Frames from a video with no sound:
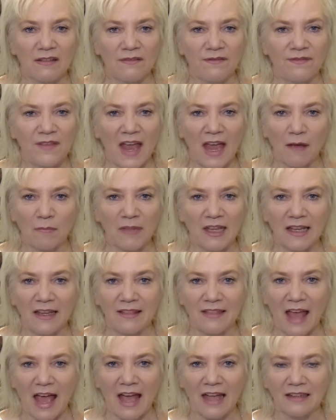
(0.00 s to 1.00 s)

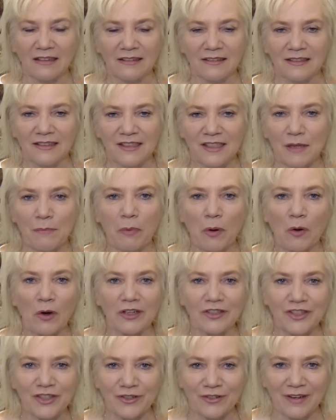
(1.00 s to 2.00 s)
family that
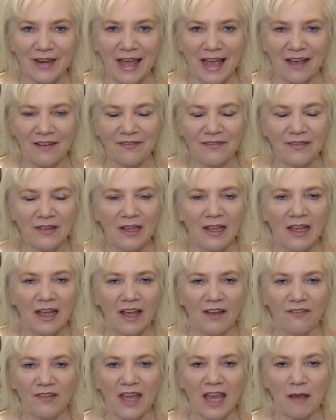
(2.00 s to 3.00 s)
supports your love
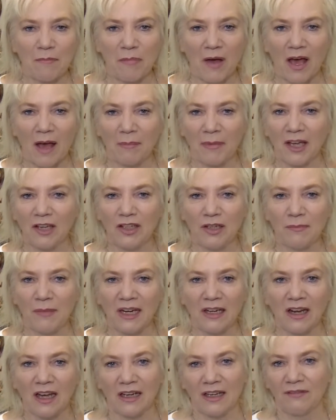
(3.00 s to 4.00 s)
of K-pop, and you
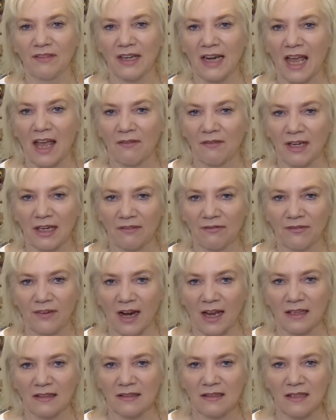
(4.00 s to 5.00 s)
may not even have any
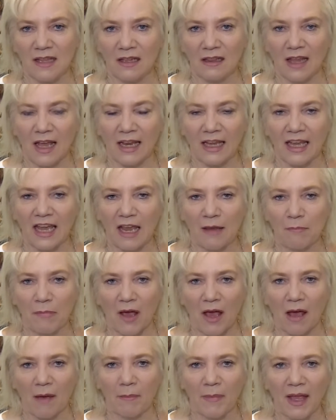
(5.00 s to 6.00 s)
friends that like
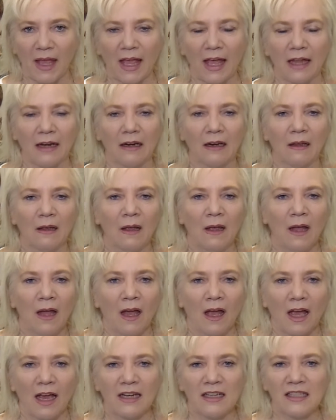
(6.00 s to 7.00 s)
K-pop. And
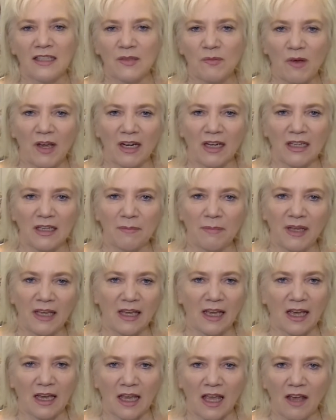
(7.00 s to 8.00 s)
I just wanted to
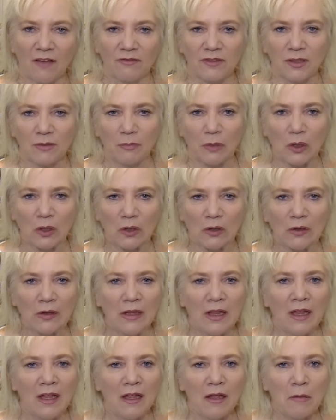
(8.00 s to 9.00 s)
be a
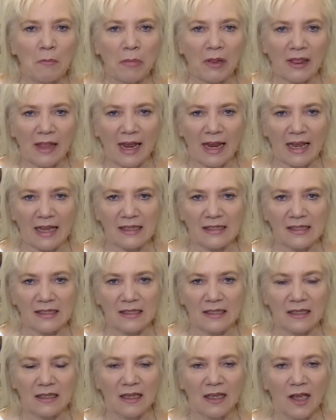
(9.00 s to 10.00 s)
comfortable
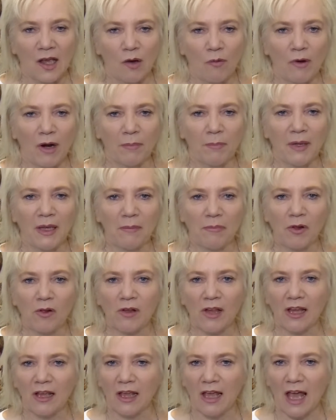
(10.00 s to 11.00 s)
place where people
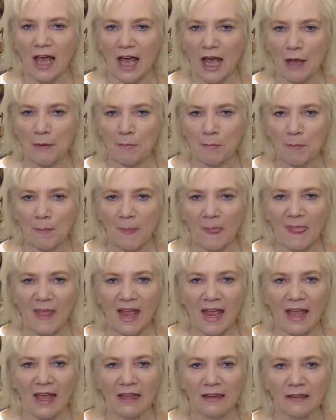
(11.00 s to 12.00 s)
could come
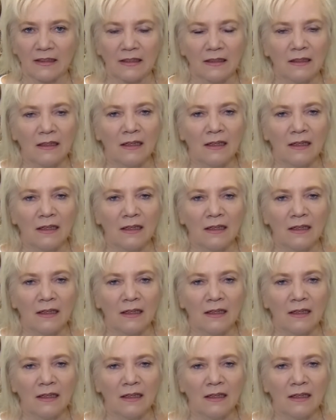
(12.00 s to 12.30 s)
and